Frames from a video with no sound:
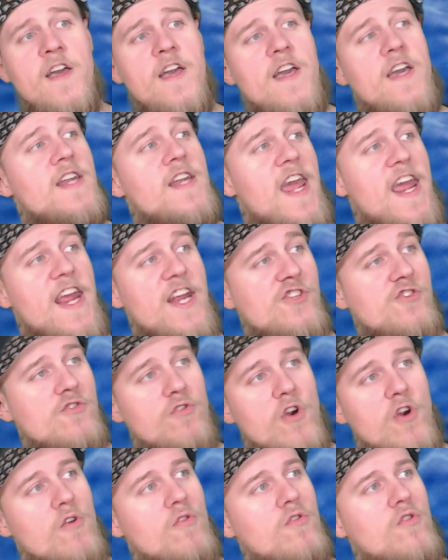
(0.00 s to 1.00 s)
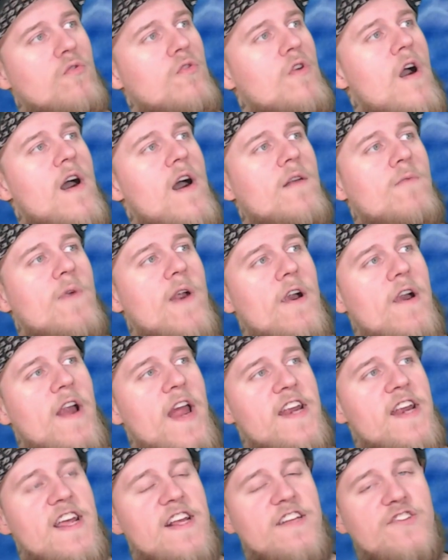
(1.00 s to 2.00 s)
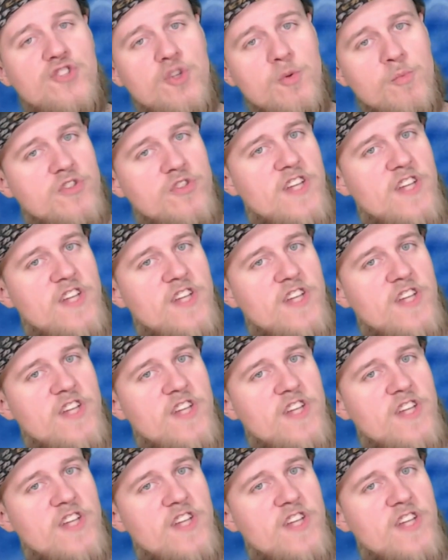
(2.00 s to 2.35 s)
an Angel Goku God Rare, and a Super